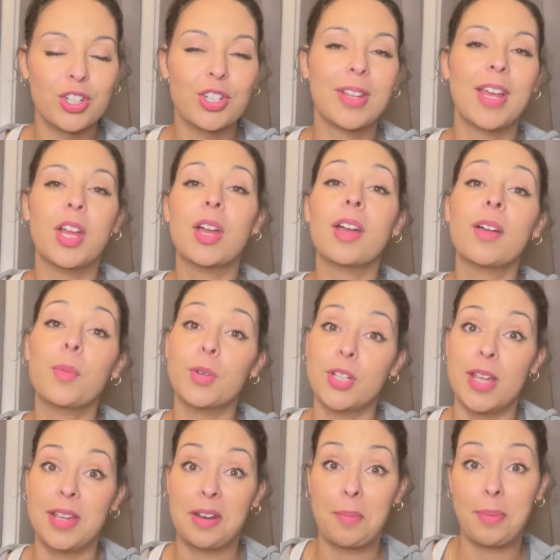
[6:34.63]
like we're
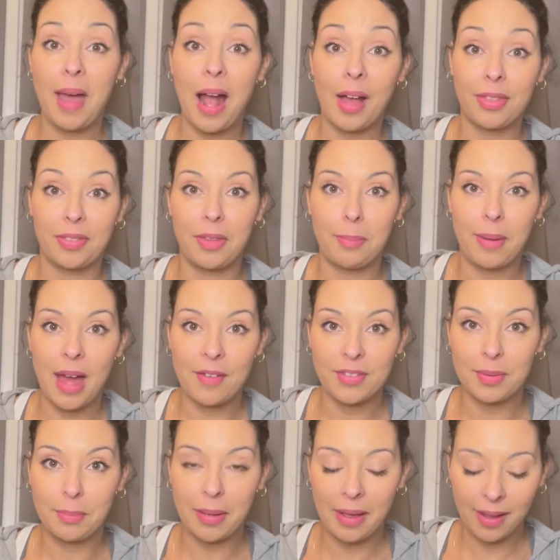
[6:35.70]
taking a bath in the
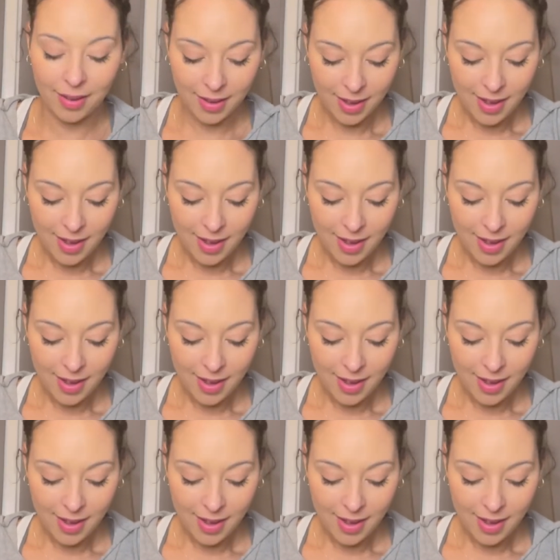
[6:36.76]
Baffin Bay.